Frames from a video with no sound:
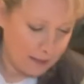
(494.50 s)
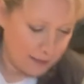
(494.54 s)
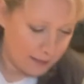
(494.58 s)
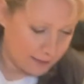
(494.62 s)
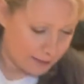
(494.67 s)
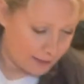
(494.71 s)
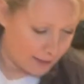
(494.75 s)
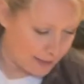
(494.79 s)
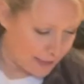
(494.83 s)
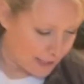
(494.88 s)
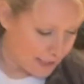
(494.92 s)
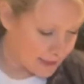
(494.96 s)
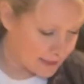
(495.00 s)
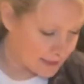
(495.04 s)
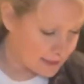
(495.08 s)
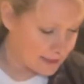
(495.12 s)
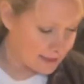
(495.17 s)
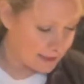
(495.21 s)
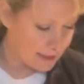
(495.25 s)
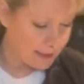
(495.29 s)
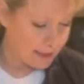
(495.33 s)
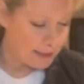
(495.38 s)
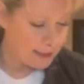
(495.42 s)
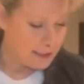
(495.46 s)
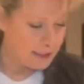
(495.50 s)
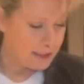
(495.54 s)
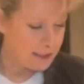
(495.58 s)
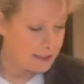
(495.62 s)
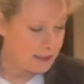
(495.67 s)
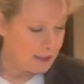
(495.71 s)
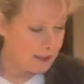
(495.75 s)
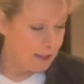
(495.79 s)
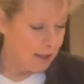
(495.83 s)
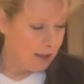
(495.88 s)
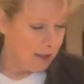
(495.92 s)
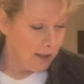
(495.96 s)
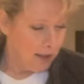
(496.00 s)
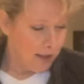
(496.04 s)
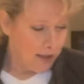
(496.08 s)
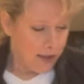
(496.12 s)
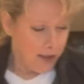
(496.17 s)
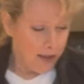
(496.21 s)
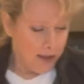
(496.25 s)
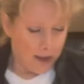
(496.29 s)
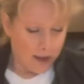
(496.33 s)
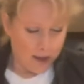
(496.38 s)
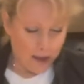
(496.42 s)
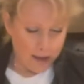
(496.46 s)
the next thing is
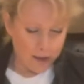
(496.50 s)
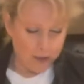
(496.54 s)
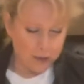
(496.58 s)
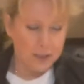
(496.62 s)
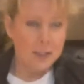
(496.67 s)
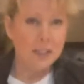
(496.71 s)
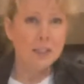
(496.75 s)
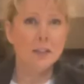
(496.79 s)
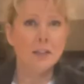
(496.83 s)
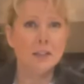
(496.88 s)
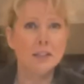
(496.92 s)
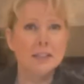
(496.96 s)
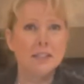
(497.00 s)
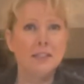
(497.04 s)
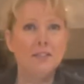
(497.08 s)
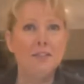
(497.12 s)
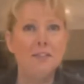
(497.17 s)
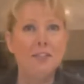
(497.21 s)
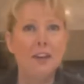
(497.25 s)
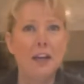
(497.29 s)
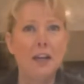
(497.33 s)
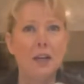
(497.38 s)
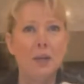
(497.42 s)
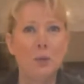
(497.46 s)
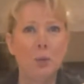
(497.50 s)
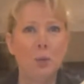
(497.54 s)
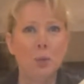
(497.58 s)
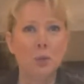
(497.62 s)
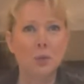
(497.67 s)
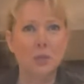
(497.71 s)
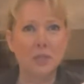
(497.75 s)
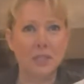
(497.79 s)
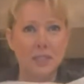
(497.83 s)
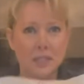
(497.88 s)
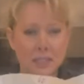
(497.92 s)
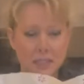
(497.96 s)
I also got some fat quarters